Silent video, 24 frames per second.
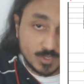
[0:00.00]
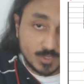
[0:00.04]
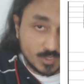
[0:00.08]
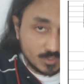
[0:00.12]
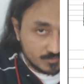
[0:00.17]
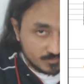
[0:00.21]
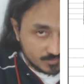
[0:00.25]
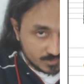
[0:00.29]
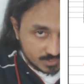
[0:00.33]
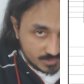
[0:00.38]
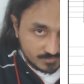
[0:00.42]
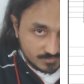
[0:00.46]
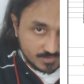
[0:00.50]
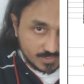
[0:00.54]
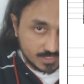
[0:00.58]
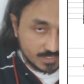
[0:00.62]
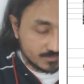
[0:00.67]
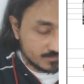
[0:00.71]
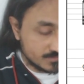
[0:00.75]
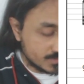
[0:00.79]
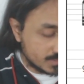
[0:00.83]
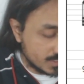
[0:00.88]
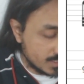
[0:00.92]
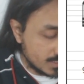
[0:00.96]
pull-off on the
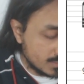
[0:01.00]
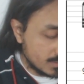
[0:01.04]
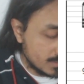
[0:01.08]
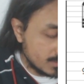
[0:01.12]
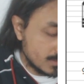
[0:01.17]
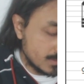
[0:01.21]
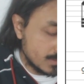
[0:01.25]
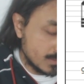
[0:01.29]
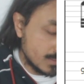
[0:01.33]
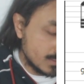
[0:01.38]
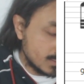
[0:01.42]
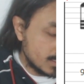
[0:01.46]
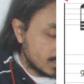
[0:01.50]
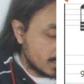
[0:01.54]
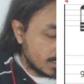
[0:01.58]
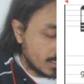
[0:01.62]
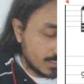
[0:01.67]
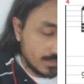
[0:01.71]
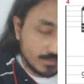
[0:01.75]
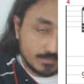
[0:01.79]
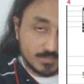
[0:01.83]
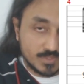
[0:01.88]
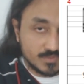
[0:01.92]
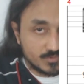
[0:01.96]
5 3
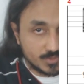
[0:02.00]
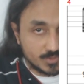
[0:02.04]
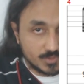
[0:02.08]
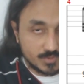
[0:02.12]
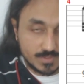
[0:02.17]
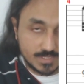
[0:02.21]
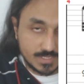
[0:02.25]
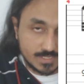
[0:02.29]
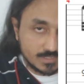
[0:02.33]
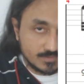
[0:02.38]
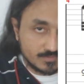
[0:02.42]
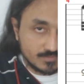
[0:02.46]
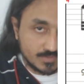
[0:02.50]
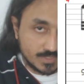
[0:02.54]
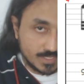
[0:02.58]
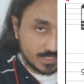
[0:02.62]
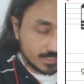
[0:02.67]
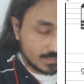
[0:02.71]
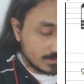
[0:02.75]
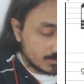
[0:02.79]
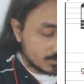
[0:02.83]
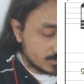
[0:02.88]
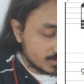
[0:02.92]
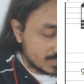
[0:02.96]
before you hit the
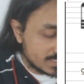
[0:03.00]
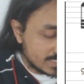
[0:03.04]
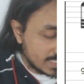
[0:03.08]
final note.